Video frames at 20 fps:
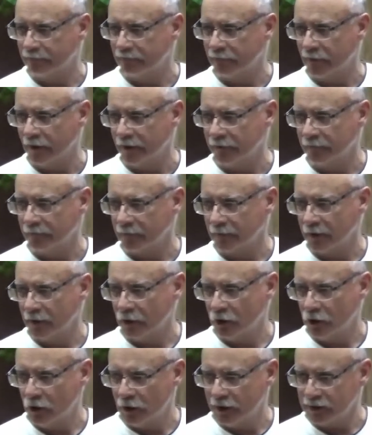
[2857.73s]
right?
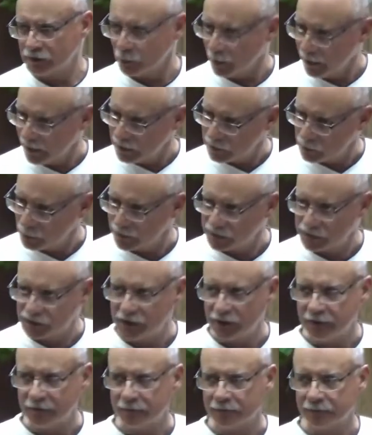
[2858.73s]
It's the way it is with
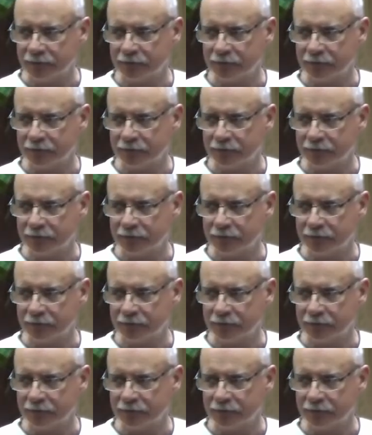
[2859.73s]
sin.